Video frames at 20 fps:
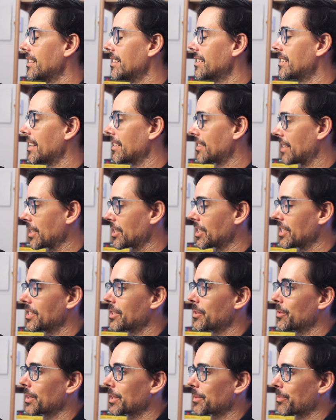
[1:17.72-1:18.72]
is a session
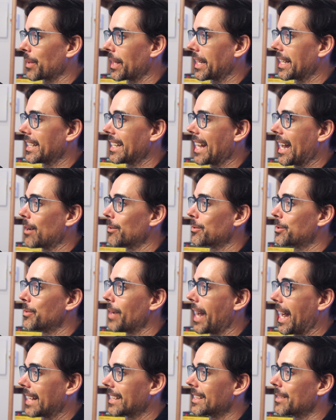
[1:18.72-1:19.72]
to explain how to
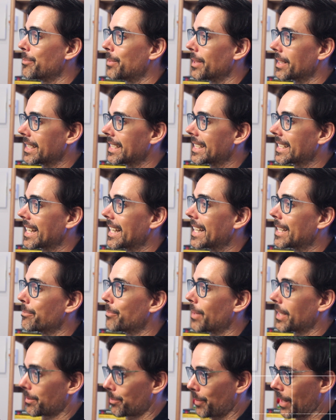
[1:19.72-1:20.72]
add the billing in best